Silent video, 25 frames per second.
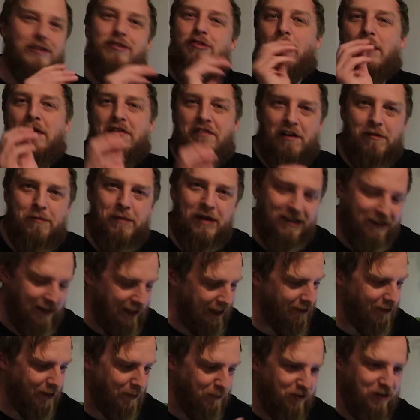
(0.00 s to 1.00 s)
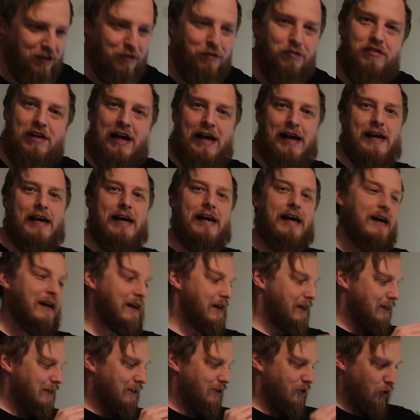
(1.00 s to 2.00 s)
and 25 minutes later I'm still sat here
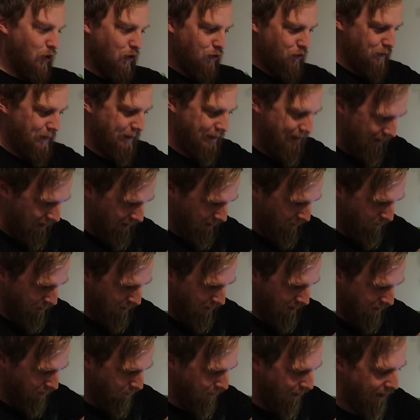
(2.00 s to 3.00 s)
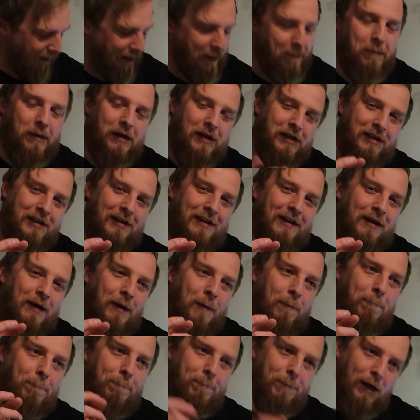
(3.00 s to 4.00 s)
not doing anything with the aquarium.
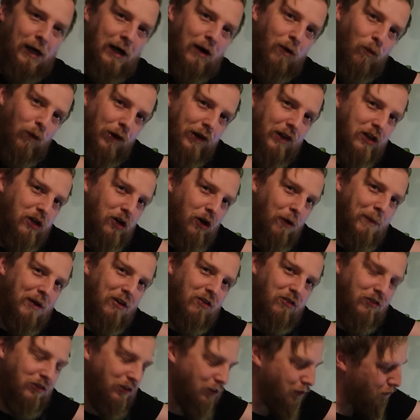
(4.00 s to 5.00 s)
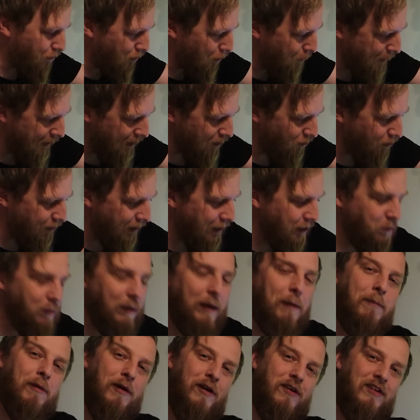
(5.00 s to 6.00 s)
But one of the comments on YouTube intrigued
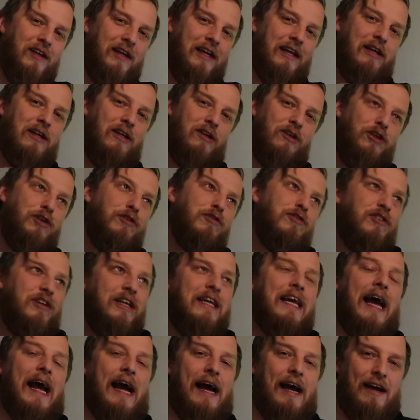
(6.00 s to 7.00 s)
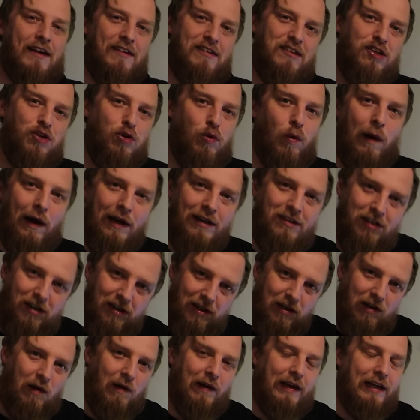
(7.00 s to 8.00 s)
me because it used to get asked quite a
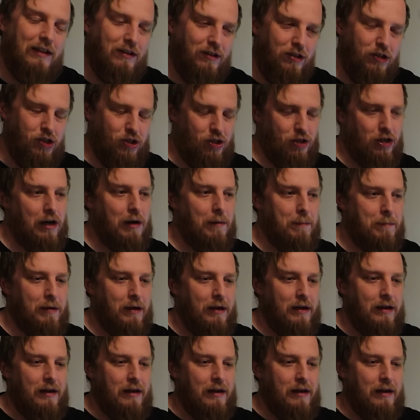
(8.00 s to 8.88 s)
lot in the shop.